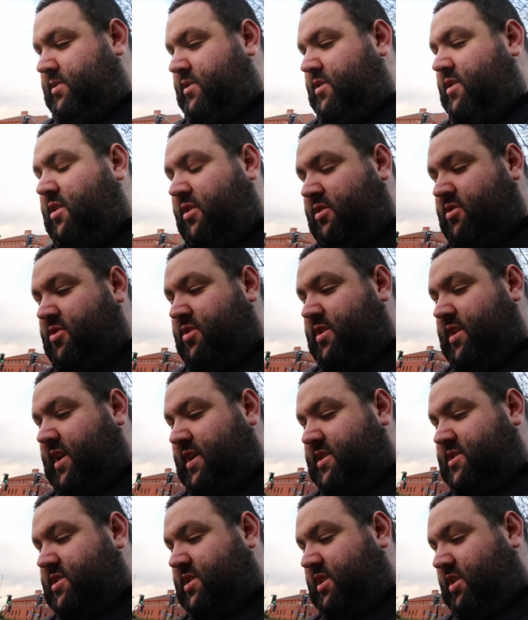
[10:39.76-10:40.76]
Not going to
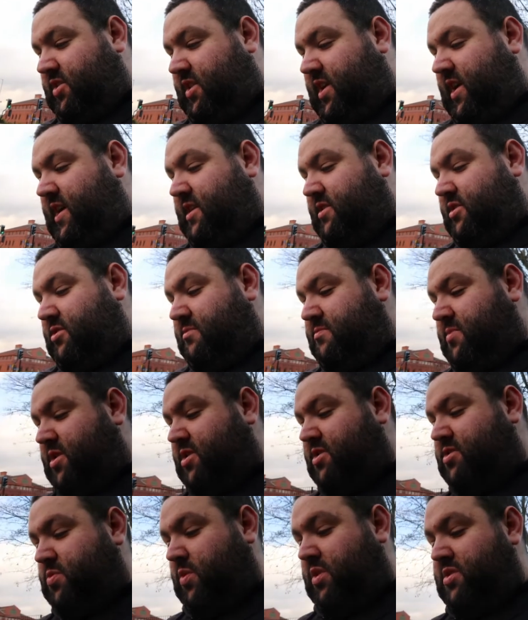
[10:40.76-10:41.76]
get to the Lucky Egg Dump
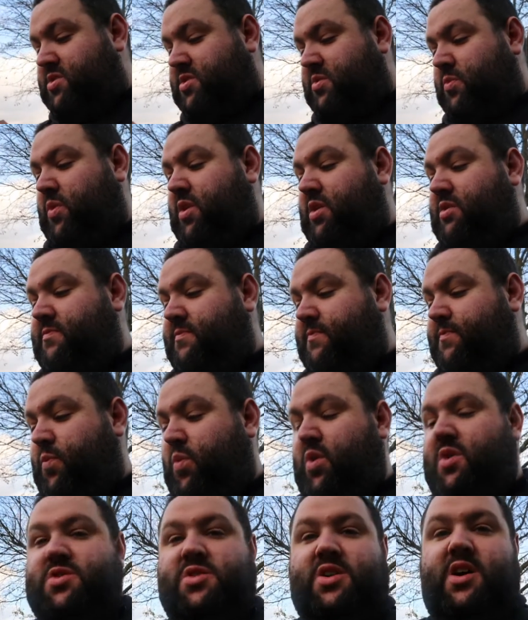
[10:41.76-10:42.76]
because one's at one,
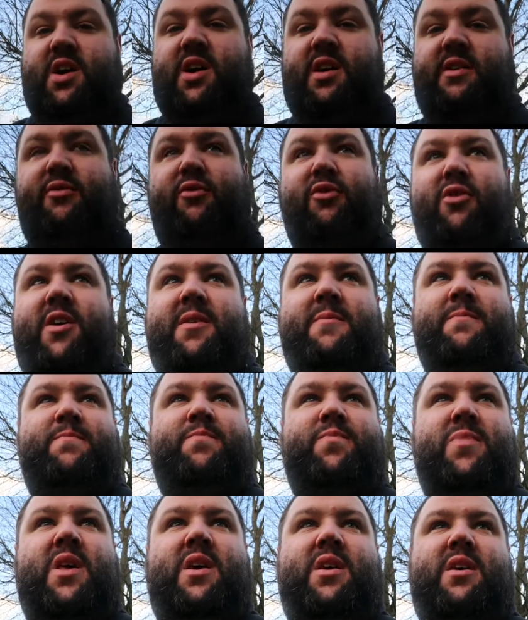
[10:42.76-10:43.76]
one's at half three,
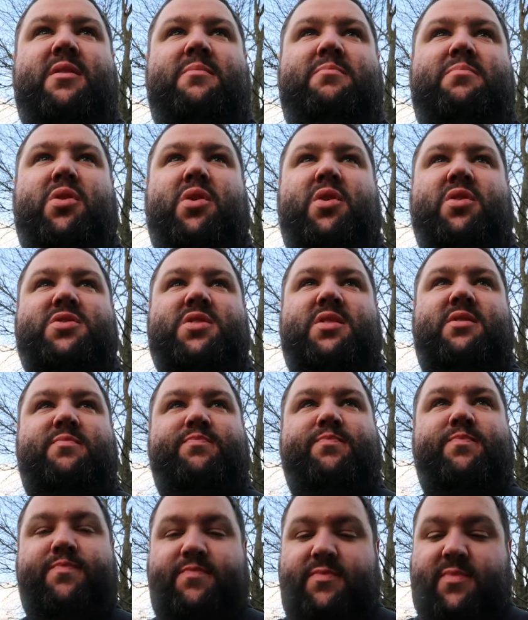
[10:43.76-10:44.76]
but
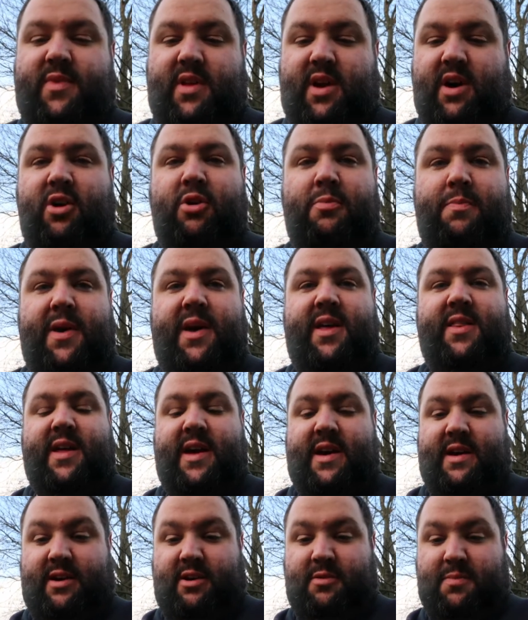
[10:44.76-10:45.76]
I'll be
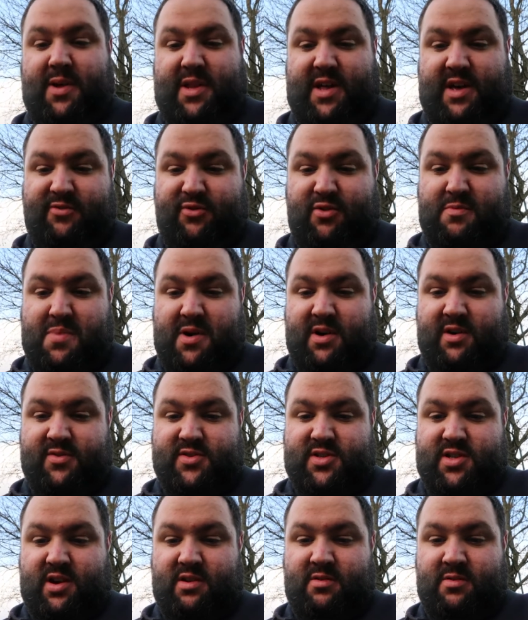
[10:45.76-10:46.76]
there. I'll be there for both,
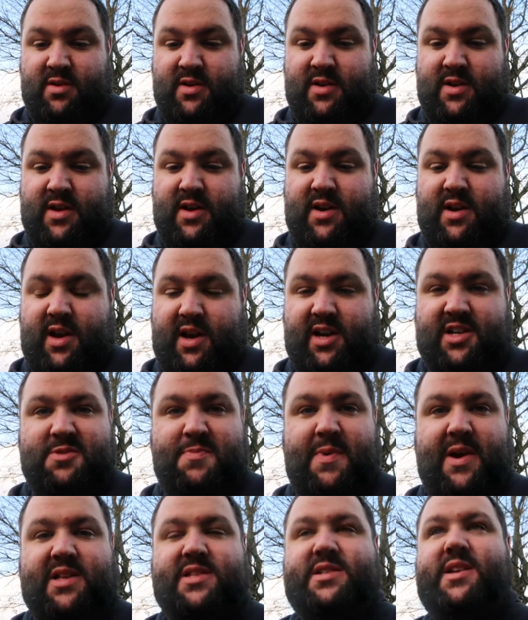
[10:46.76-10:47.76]
so
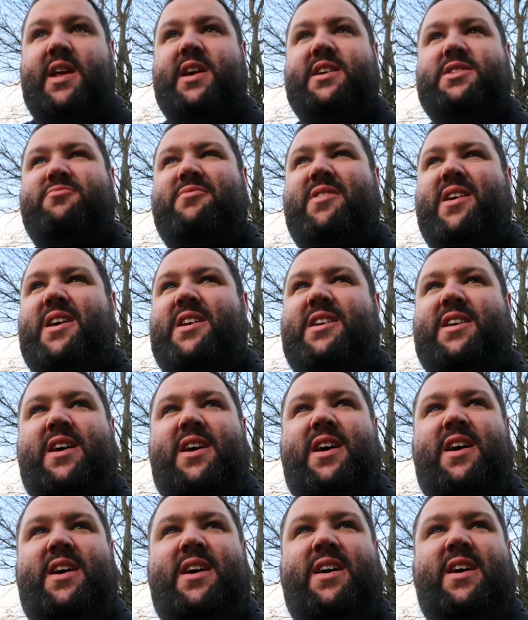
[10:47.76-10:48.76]
expect an X-Raid
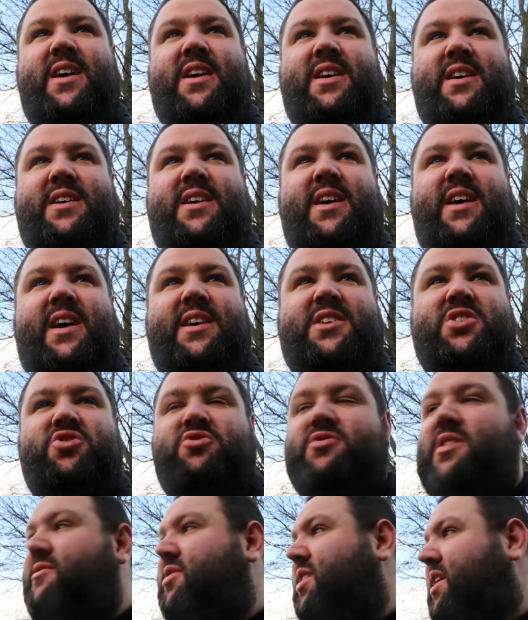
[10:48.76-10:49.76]

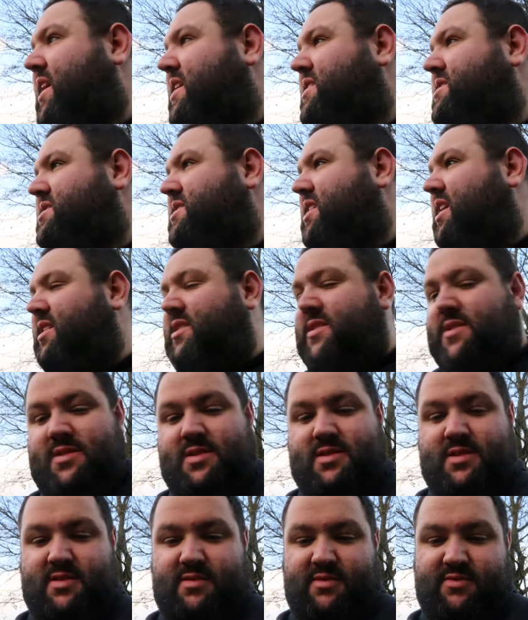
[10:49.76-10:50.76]
extravaganza
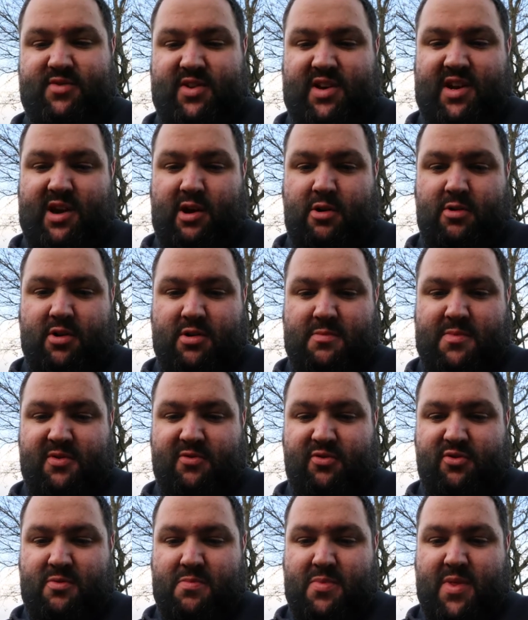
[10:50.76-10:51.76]
video
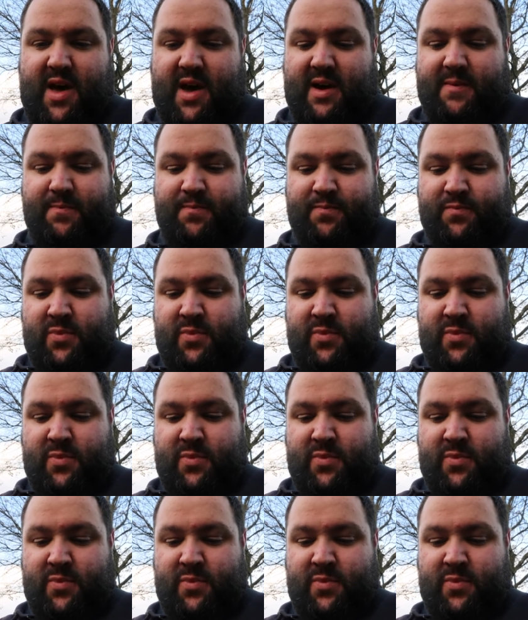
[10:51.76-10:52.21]
coming from that.